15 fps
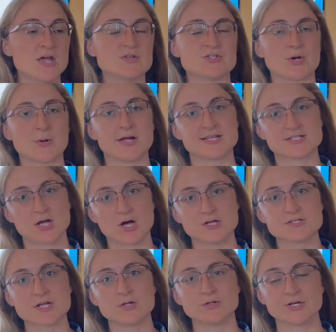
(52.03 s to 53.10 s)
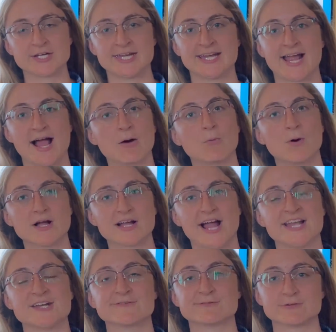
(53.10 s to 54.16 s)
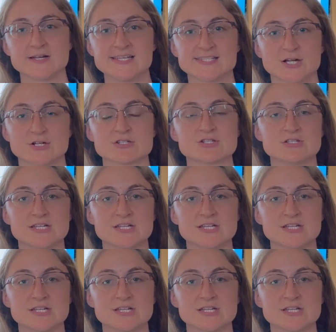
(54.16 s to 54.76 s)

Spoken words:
So it's also looking at what kind of research